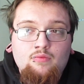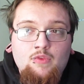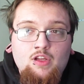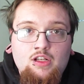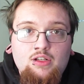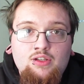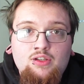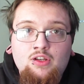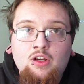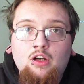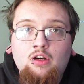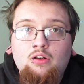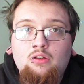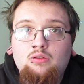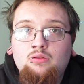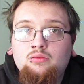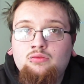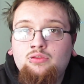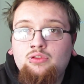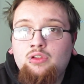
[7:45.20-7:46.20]

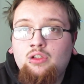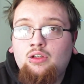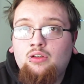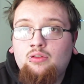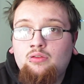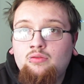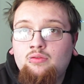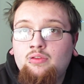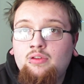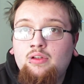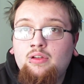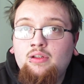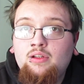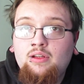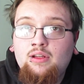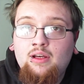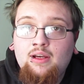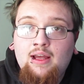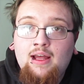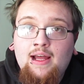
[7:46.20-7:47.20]
So,
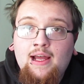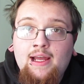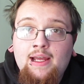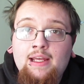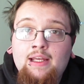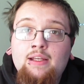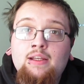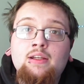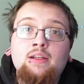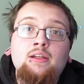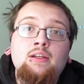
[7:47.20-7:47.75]
the guy,